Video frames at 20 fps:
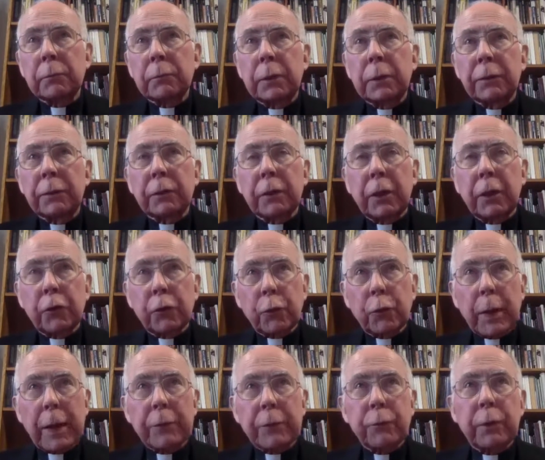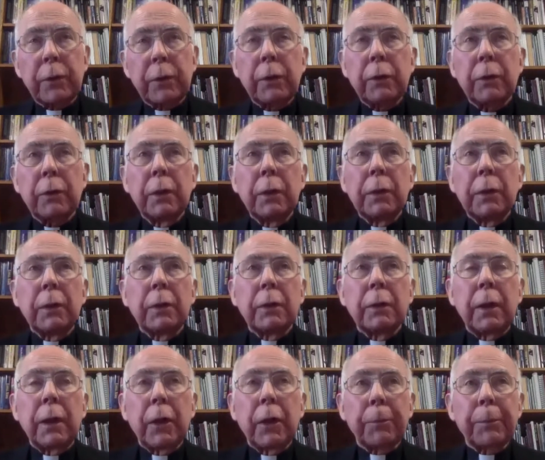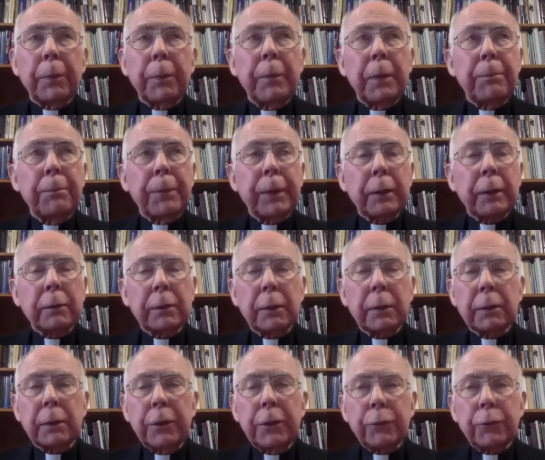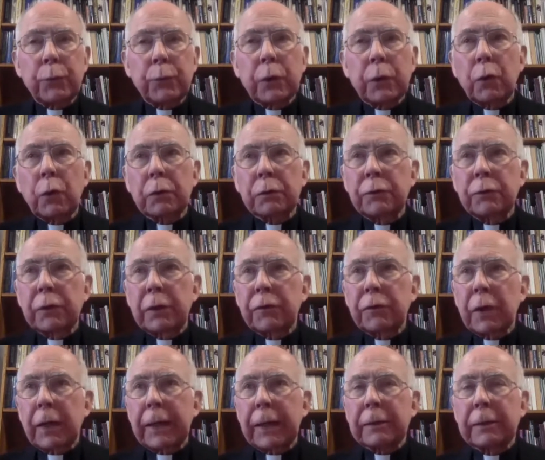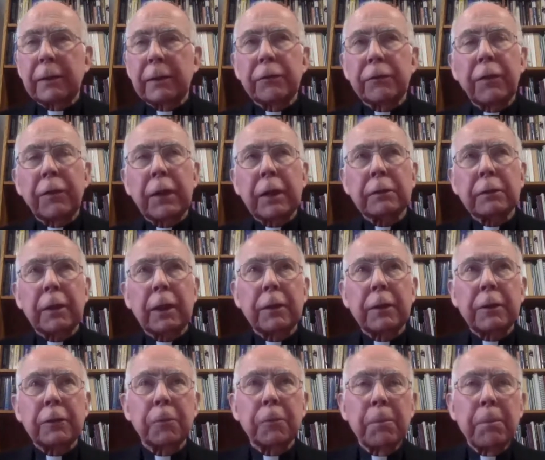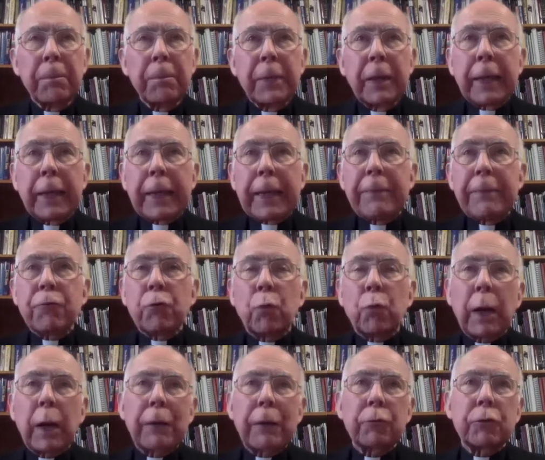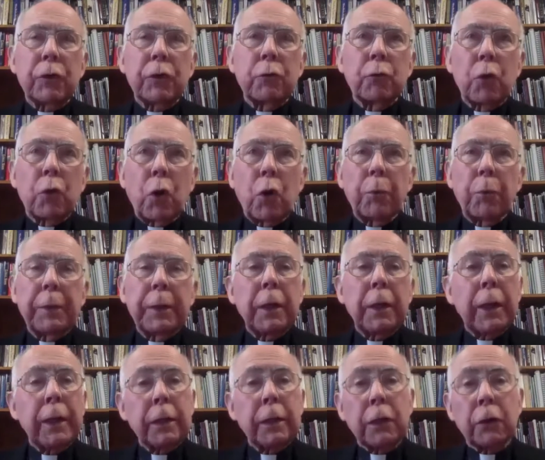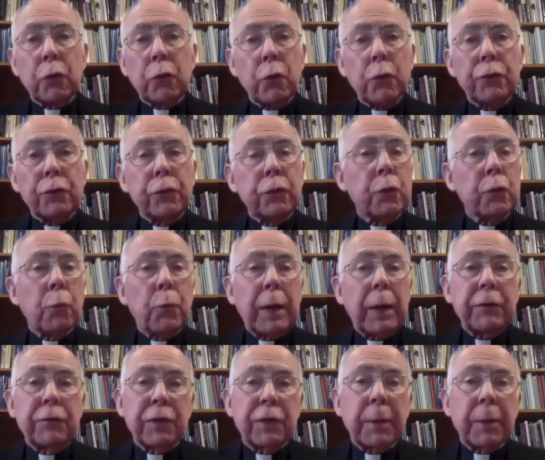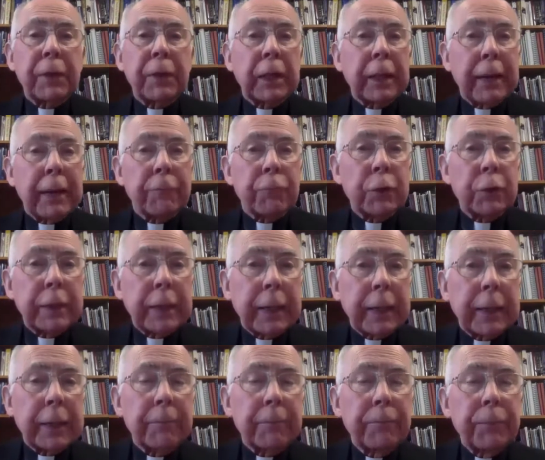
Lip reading: as an undergraduate here, helping me pick history courses as electives and things like this, even while I was in Rome. And he encouraged you to write something every day.